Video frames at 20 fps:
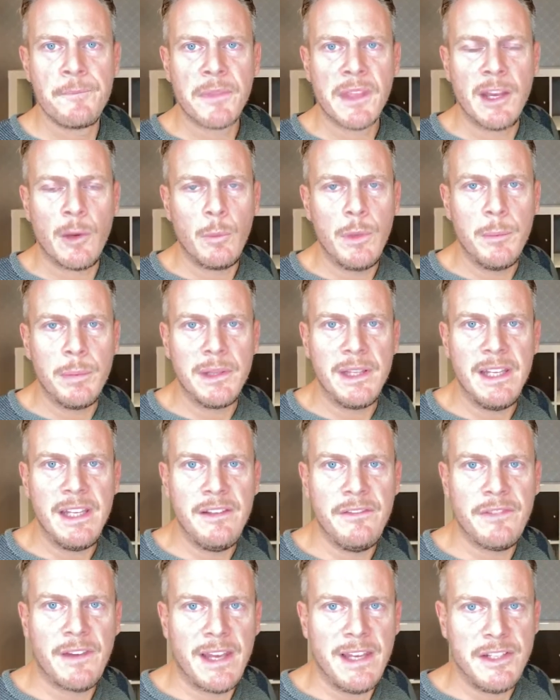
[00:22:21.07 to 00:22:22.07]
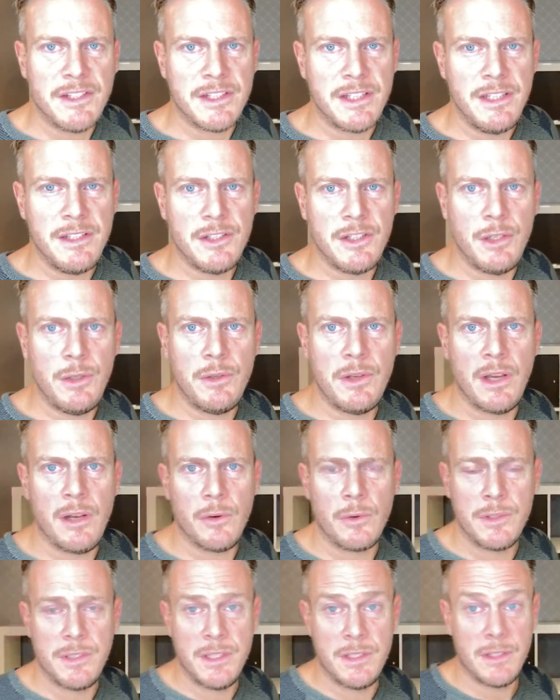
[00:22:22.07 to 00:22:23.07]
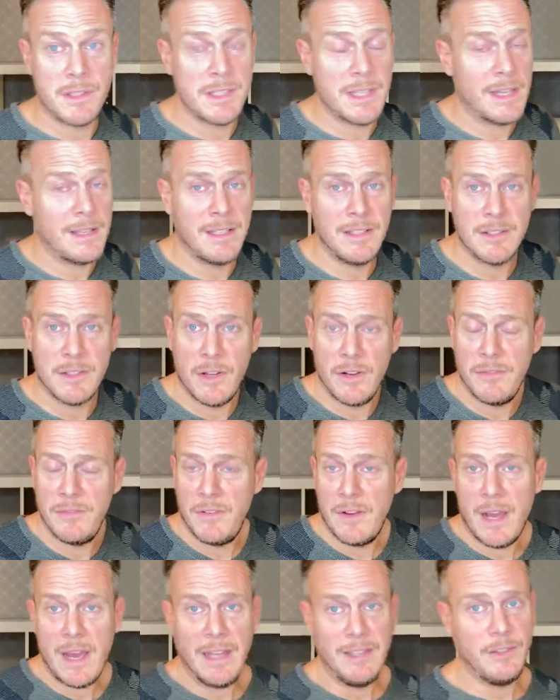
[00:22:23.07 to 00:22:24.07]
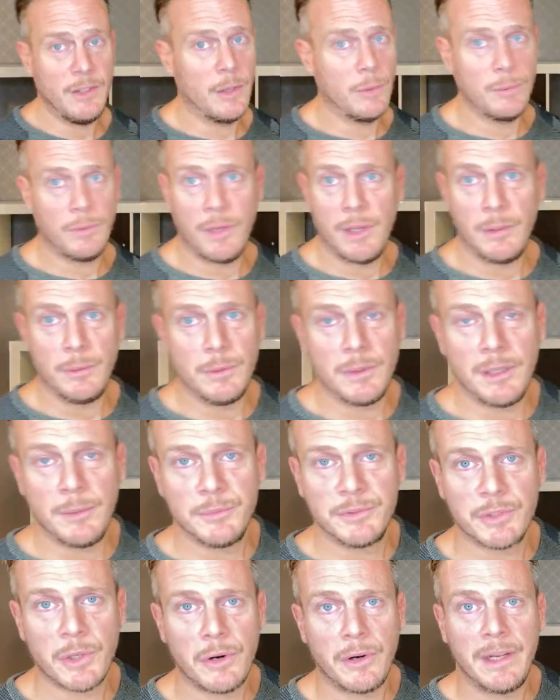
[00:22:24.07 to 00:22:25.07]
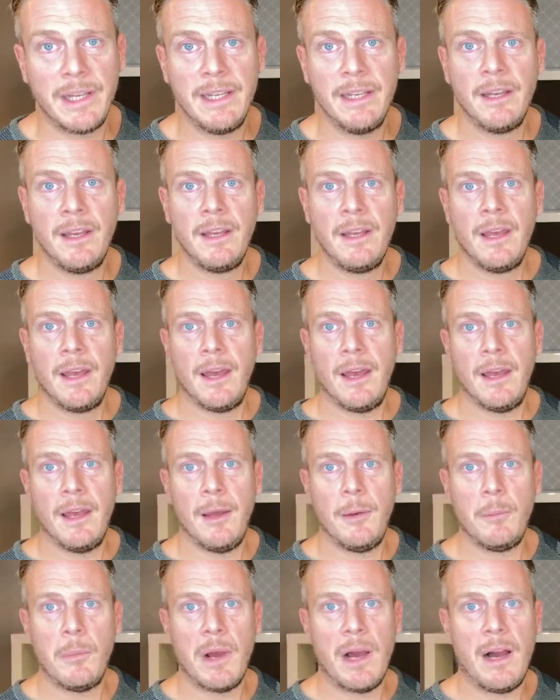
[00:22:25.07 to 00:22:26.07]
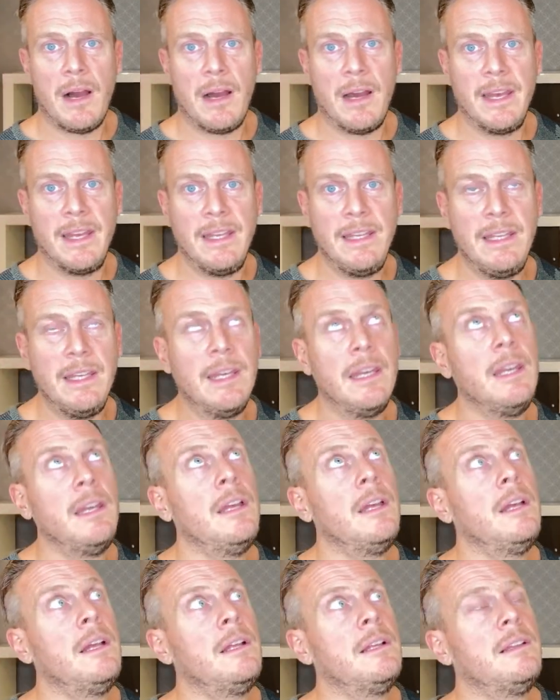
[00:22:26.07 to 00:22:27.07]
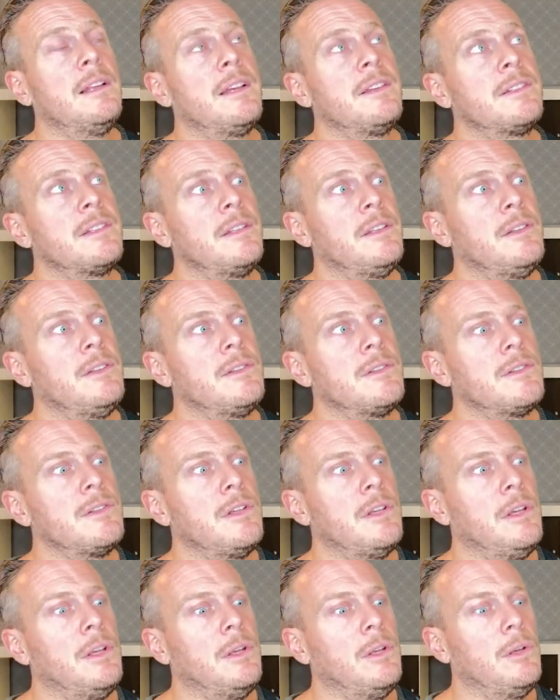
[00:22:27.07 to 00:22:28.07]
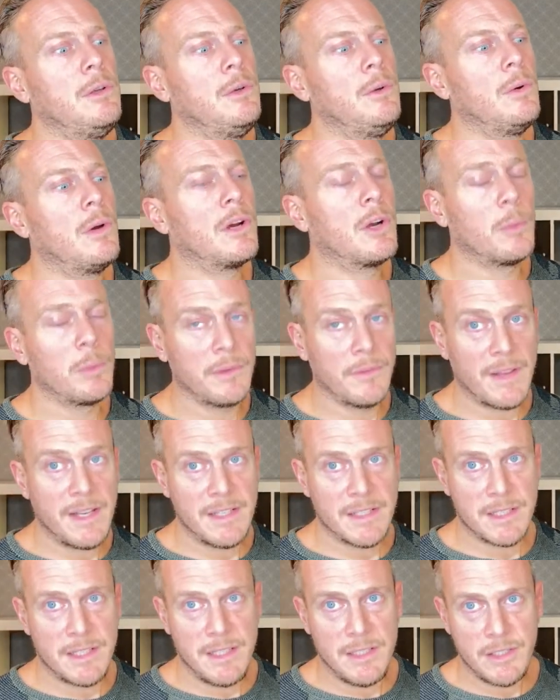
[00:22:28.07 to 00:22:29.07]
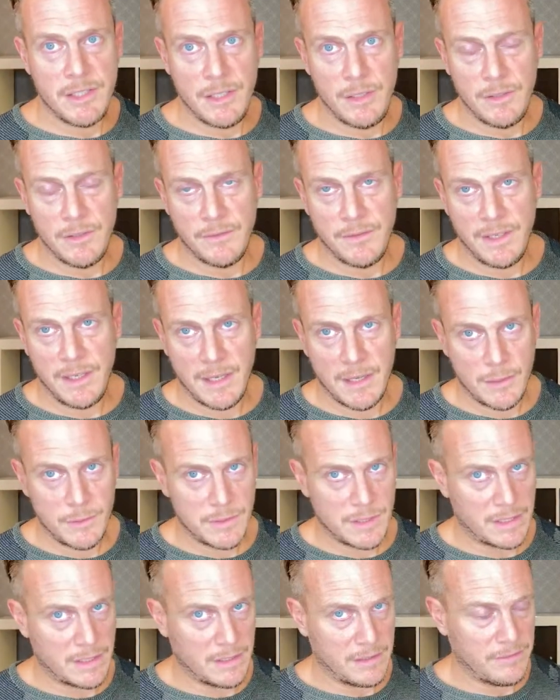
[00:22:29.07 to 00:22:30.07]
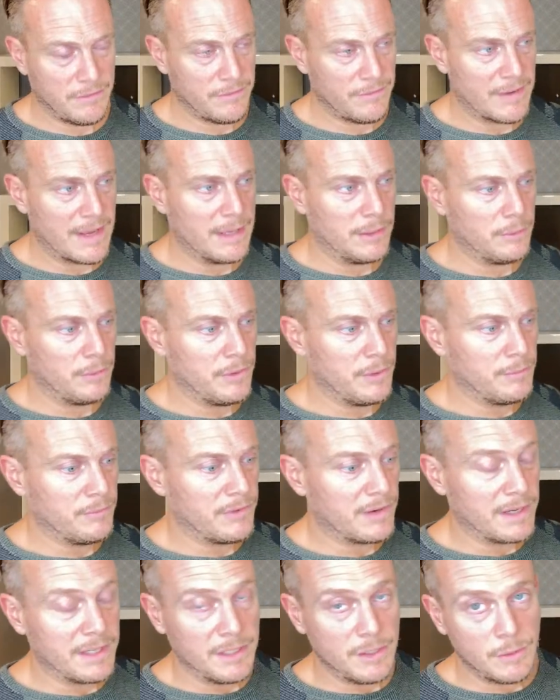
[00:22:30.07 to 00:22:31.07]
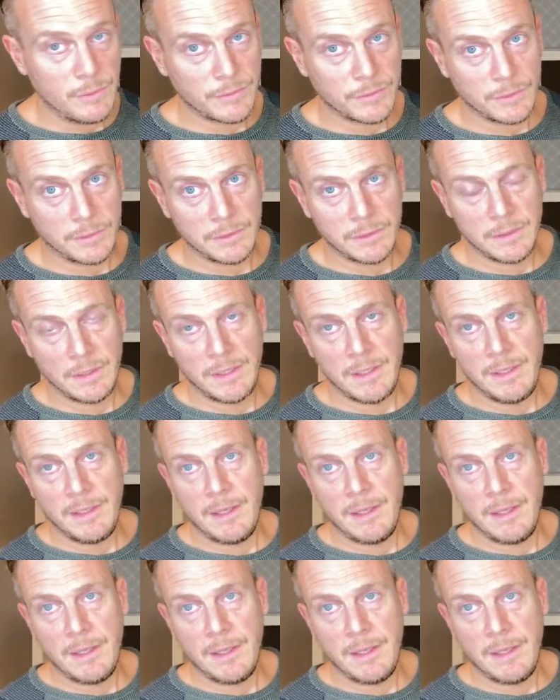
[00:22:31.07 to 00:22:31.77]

Can we believe HG Tudor, or is he just selling stuff? I don't know. I'm sorry. I listened to a couple of HG Tudor videos and I found them very useful.